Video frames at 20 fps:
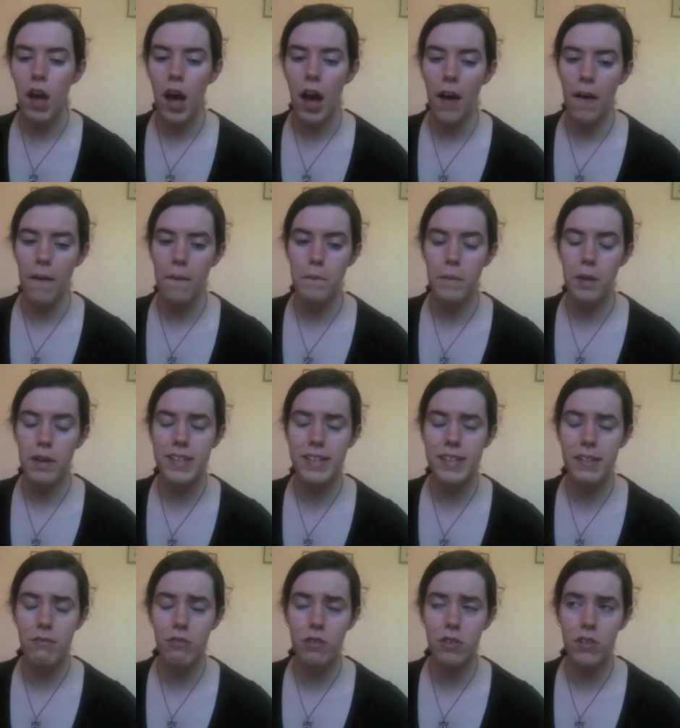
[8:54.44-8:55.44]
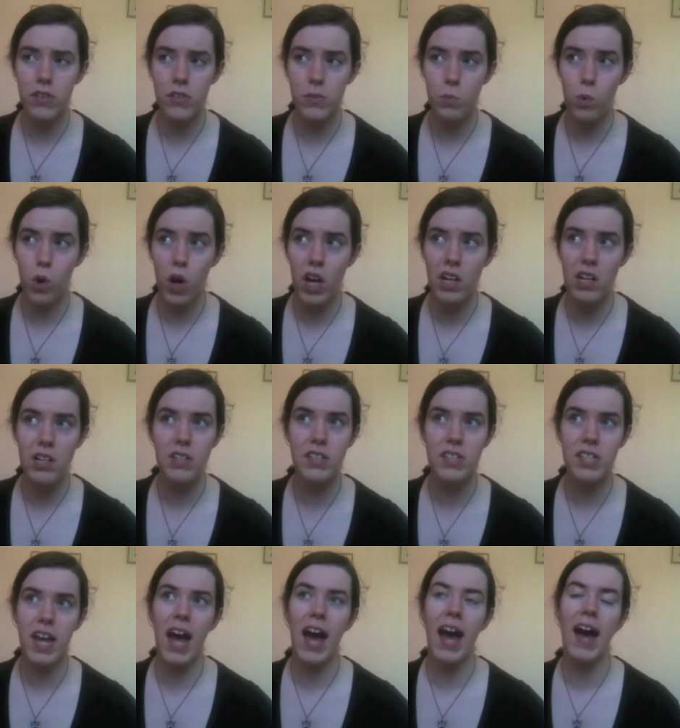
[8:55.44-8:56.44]
Um, different
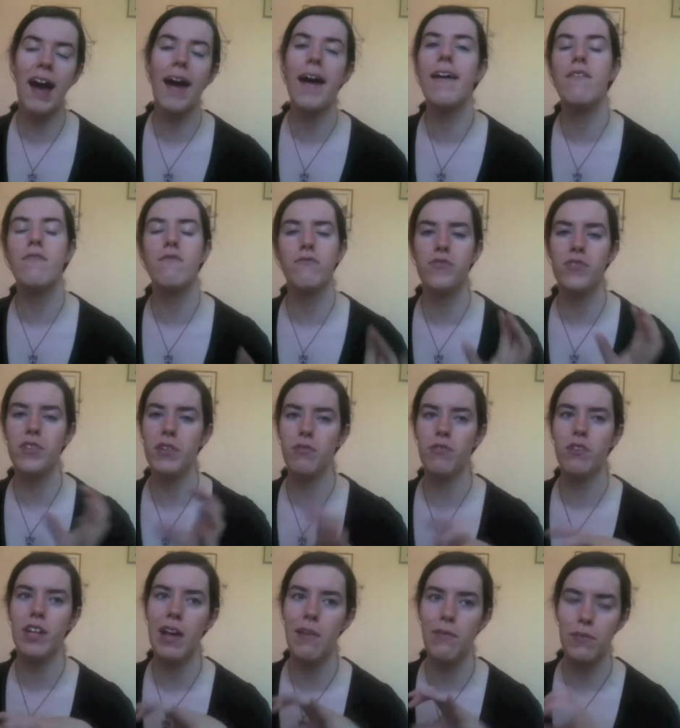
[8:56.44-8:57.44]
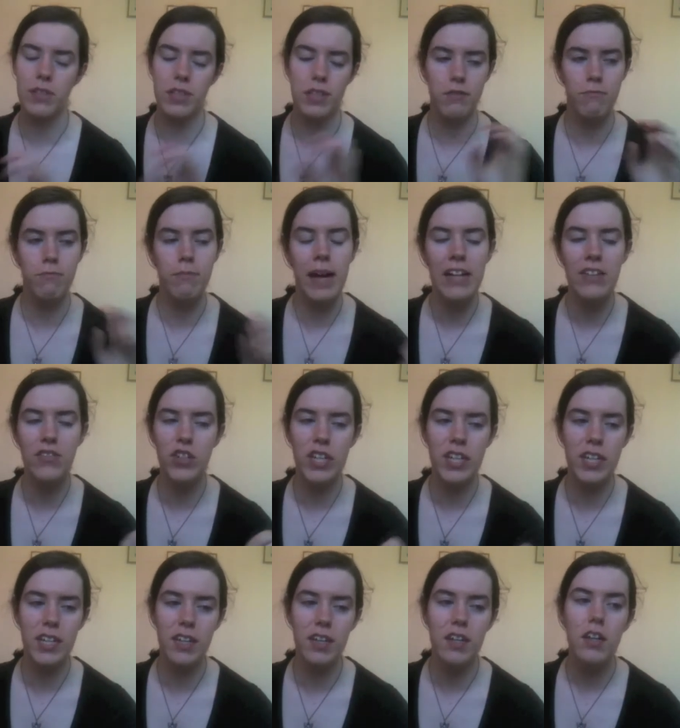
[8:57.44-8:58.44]
worlds have different levels of
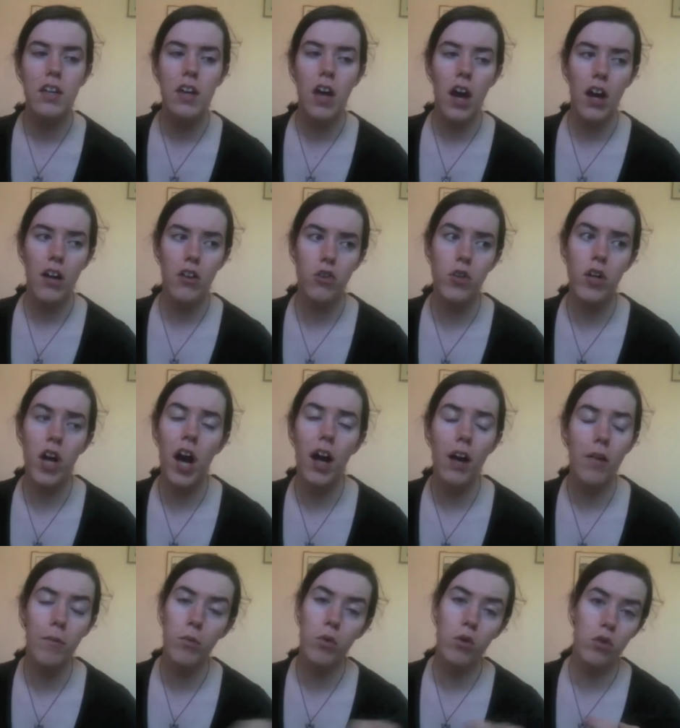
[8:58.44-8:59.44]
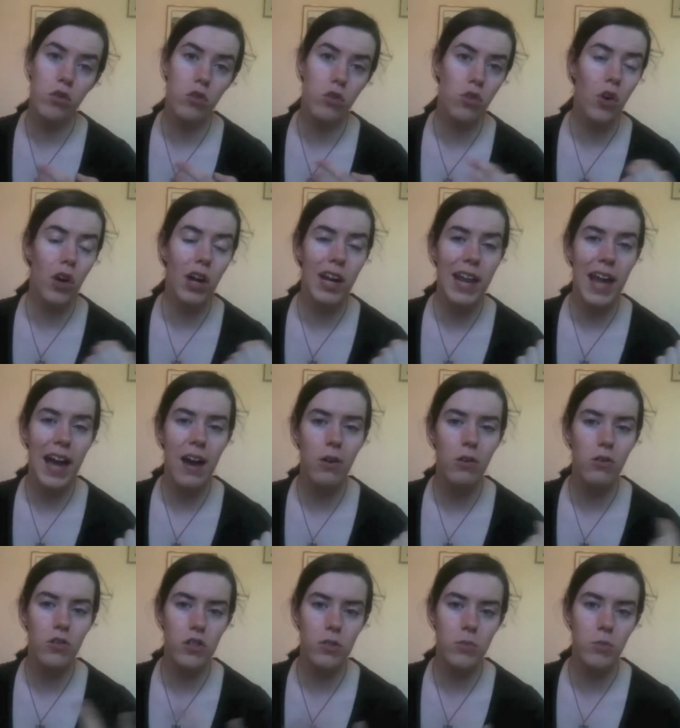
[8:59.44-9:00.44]
magic, and you can't move, you're not
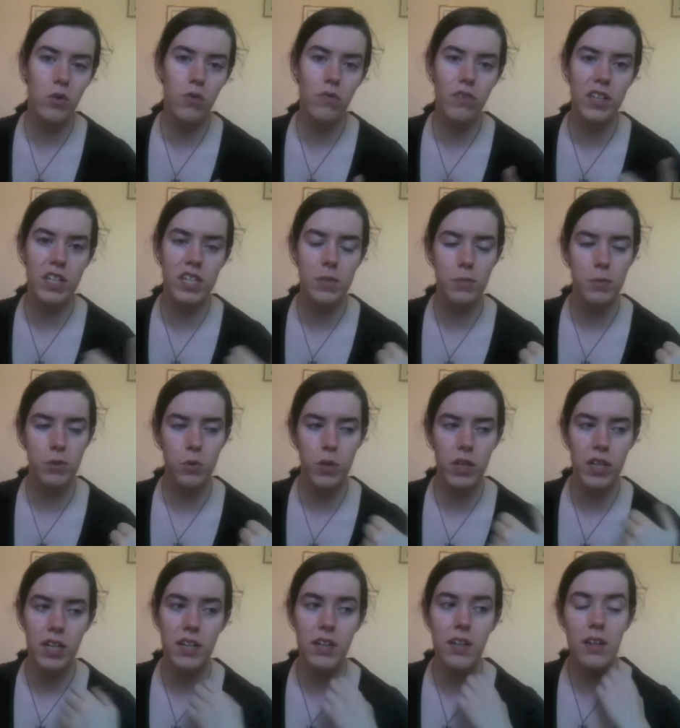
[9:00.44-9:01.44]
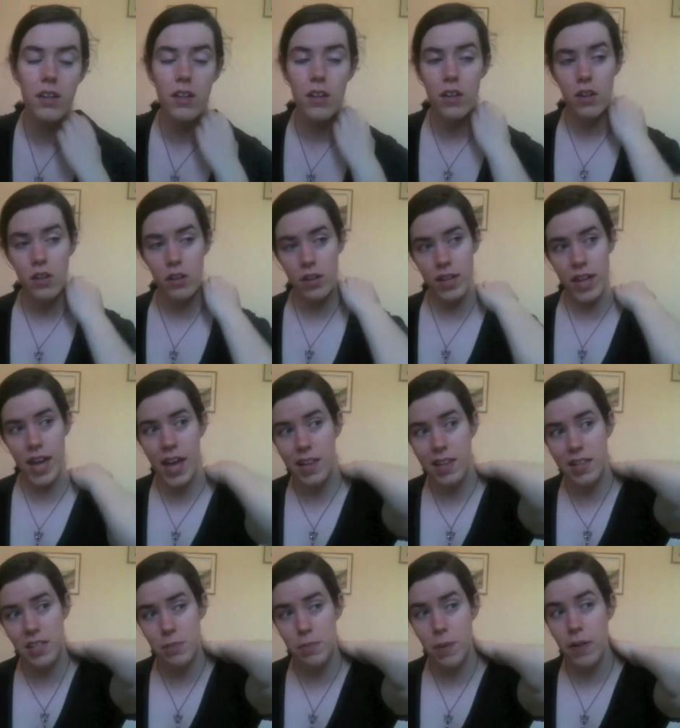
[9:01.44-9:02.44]
allowed to move things between. Kell
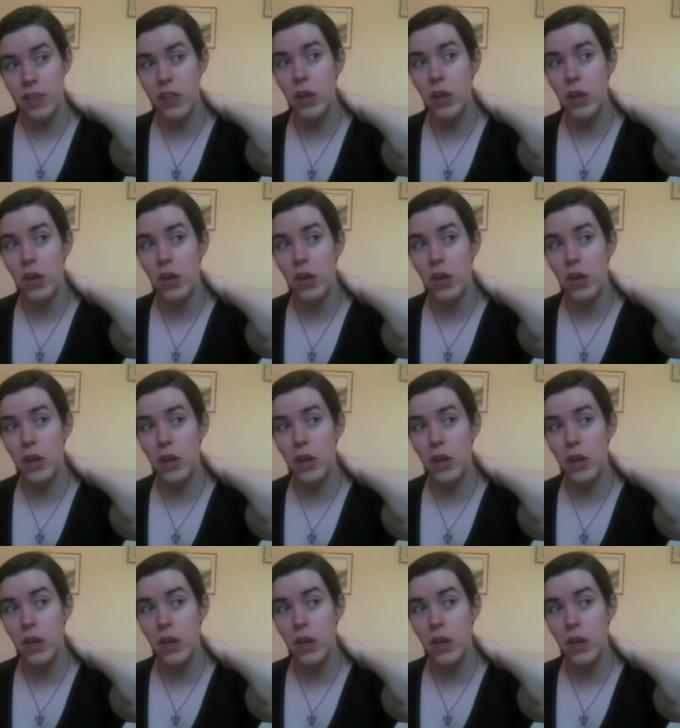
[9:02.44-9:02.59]
is about